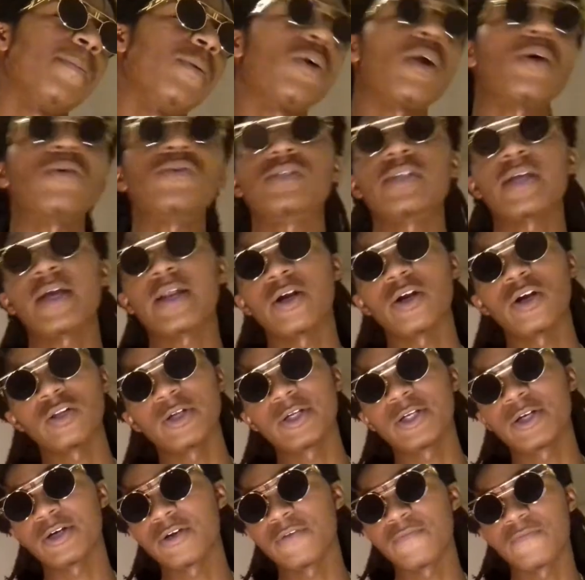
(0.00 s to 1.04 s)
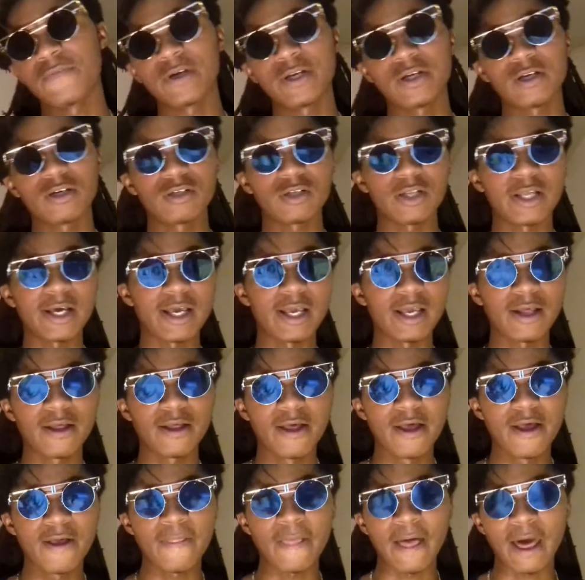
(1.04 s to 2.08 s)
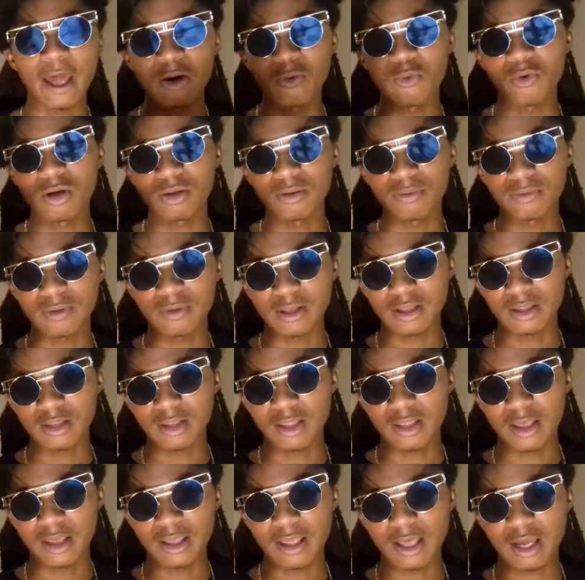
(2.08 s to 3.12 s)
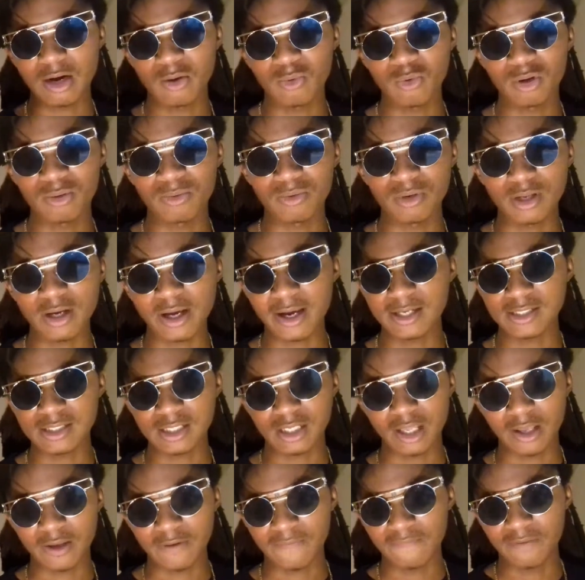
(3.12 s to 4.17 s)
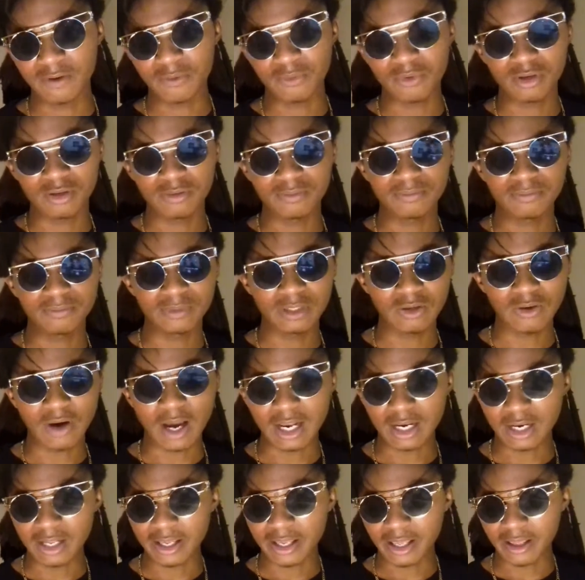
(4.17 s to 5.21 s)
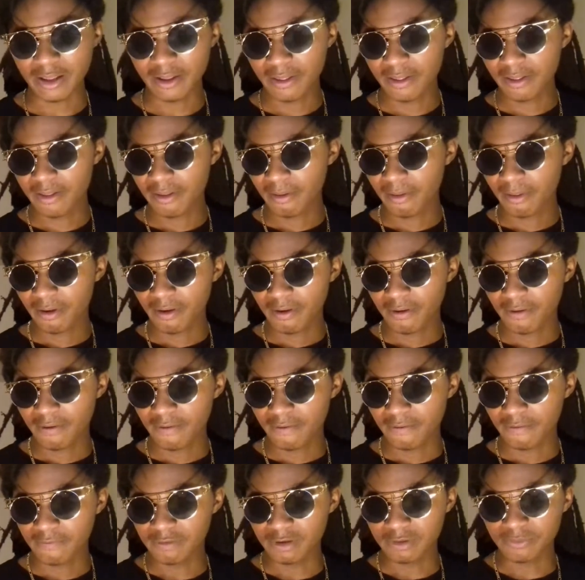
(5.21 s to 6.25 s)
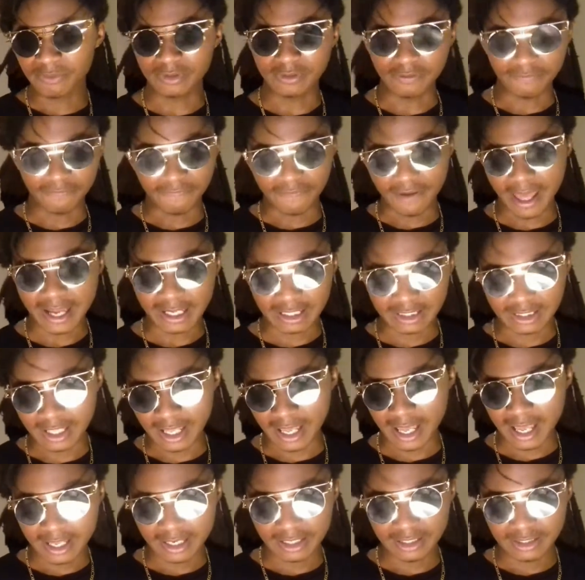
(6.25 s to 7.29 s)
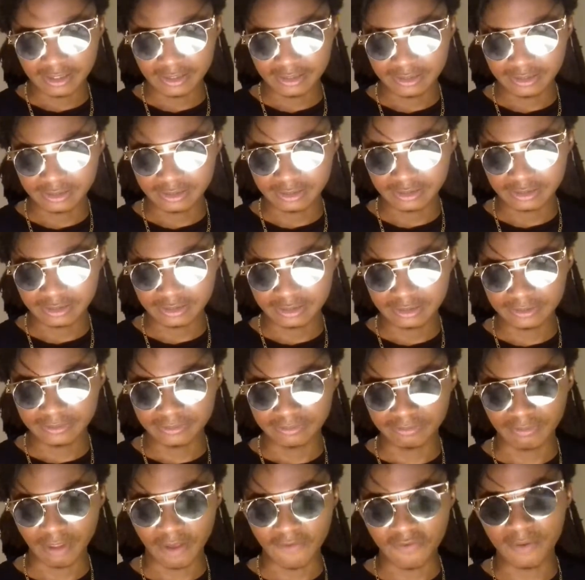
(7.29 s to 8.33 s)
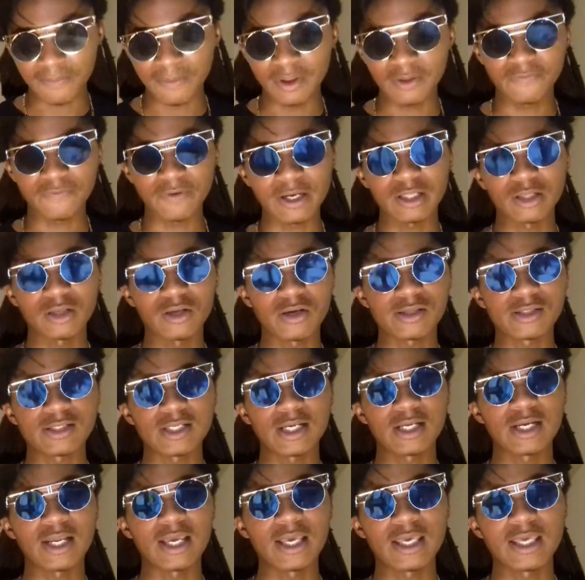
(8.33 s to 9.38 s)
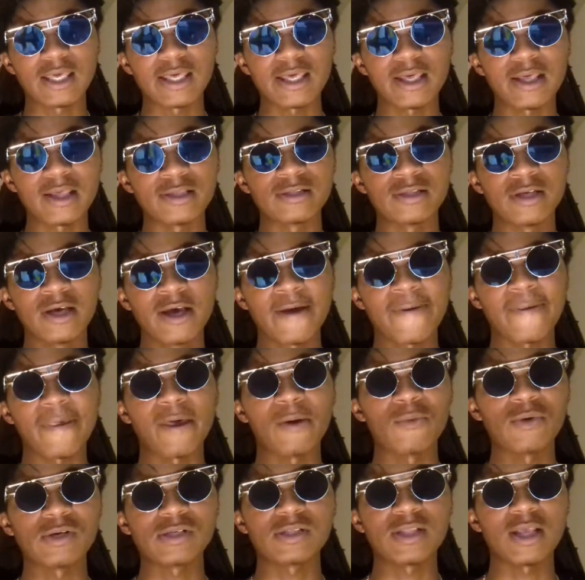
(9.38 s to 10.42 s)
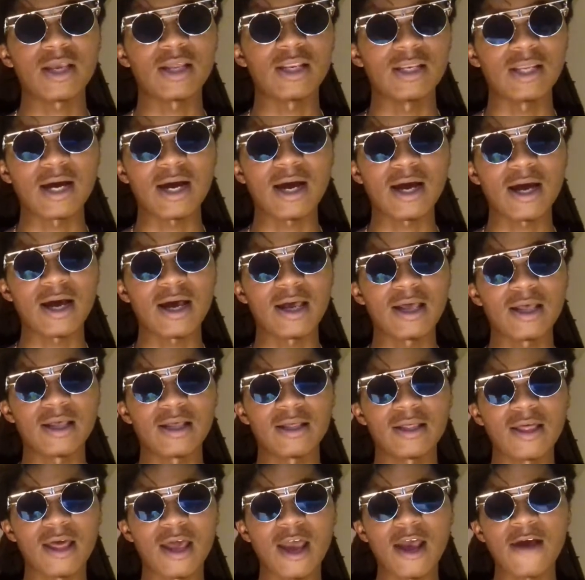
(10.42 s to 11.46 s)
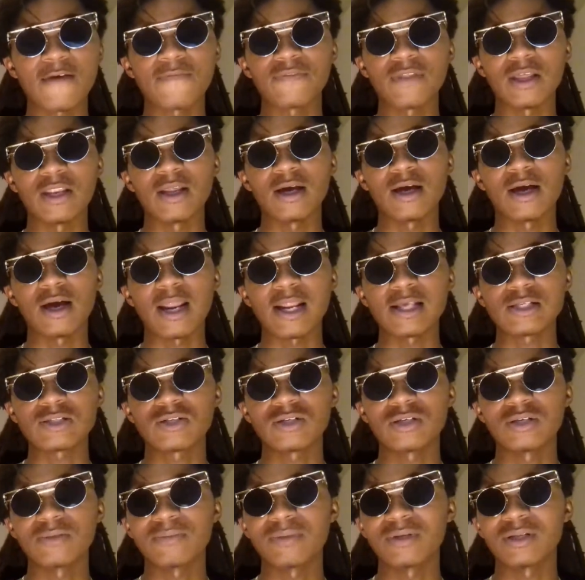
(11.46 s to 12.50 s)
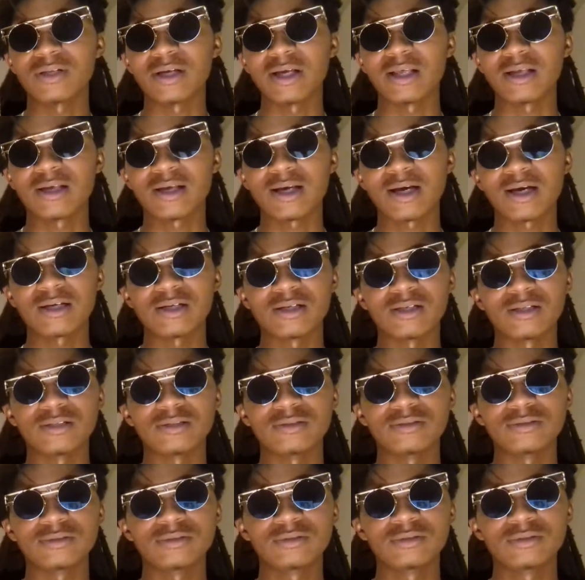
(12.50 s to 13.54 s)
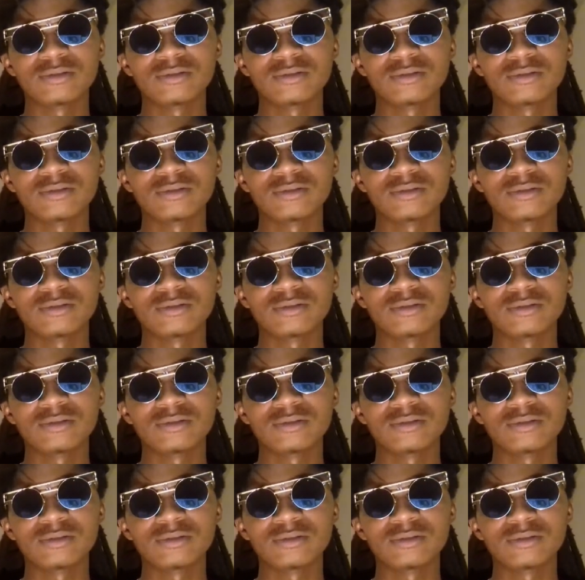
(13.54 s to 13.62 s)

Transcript: what I was saying earlier during the video, like I don't want him to die because I like fuck with him. No, I like fuck with the fact that they're gonna be fighting alongside their kids, and once they die, if they die, that's gonna be like kind of